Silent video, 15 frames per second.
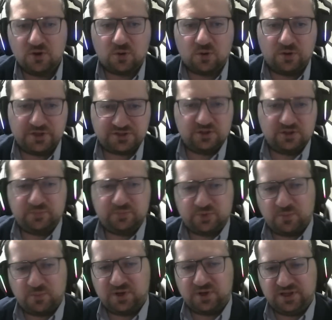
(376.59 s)
or it's not
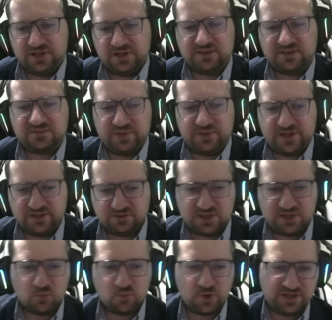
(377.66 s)
properly explained to
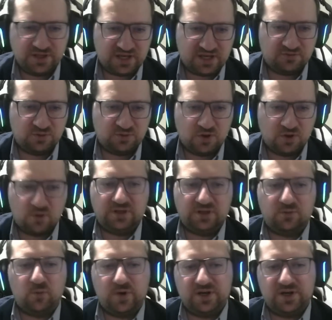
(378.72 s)
them where they have to go and